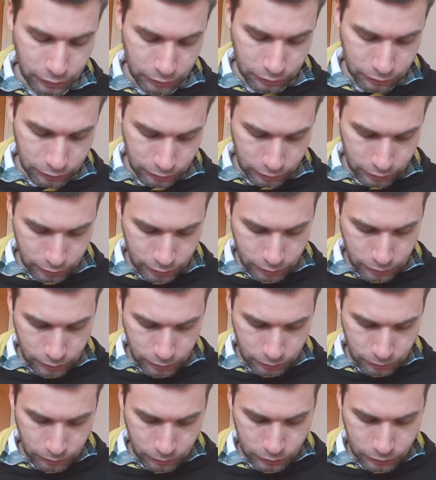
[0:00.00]
So,
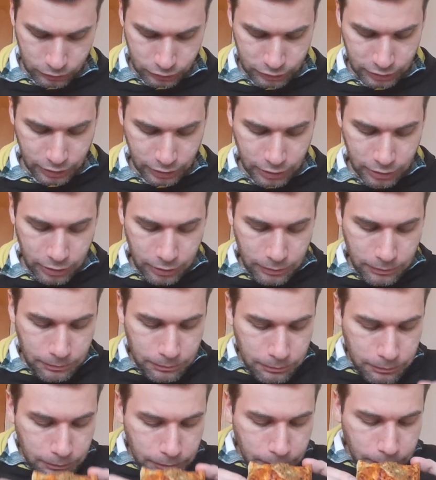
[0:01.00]
see
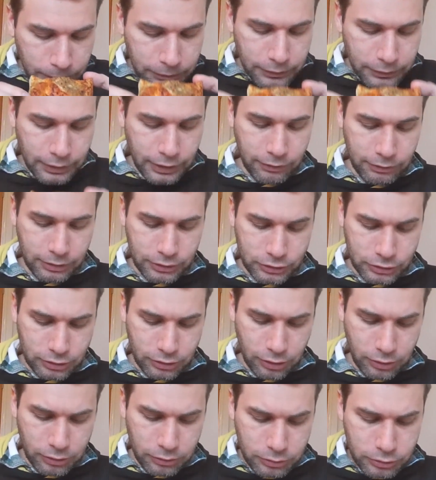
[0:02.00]
how this
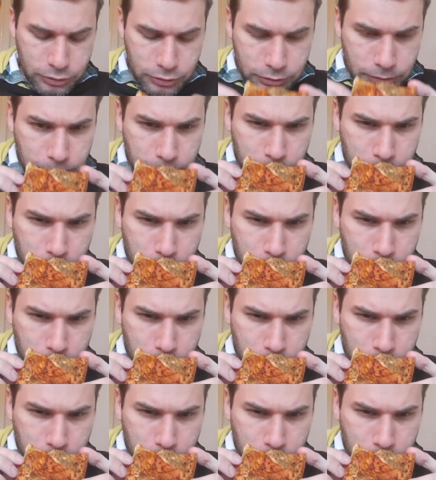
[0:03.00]
goes.